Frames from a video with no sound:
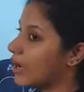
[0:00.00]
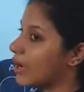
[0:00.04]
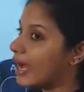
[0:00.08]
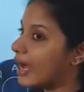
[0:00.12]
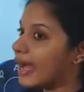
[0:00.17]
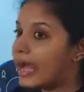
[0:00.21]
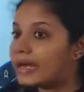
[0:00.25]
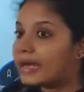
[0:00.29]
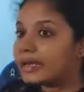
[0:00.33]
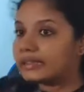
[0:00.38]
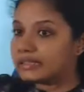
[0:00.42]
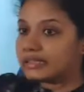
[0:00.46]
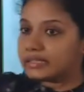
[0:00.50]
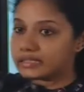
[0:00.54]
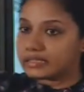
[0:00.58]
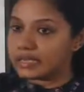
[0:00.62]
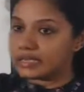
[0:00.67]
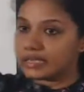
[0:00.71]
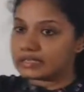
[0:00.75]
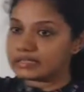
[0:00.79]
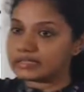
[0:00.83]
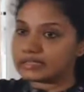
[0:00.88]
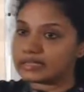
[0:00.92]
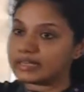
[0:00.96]
to handle these
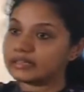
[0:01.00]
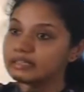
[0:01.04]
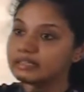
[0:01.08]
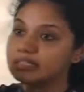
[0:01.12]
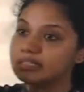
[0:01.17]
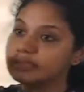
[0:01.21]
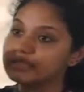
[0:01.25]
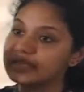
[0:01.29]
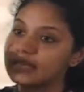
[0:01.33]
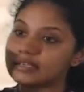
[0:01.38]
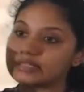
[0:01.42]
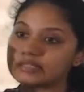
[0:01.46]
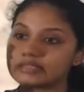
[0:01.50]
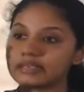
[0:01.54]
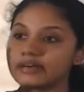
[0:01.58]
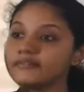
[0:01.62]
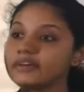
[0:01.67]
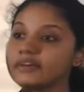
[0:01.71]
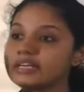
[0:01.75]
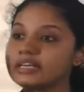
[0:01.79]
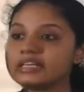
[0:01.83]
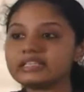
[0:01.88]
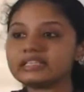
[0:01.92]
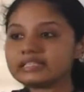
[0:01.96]
cases. These cases
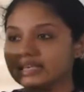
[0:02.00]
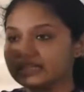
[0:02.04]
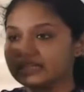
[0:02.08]
are very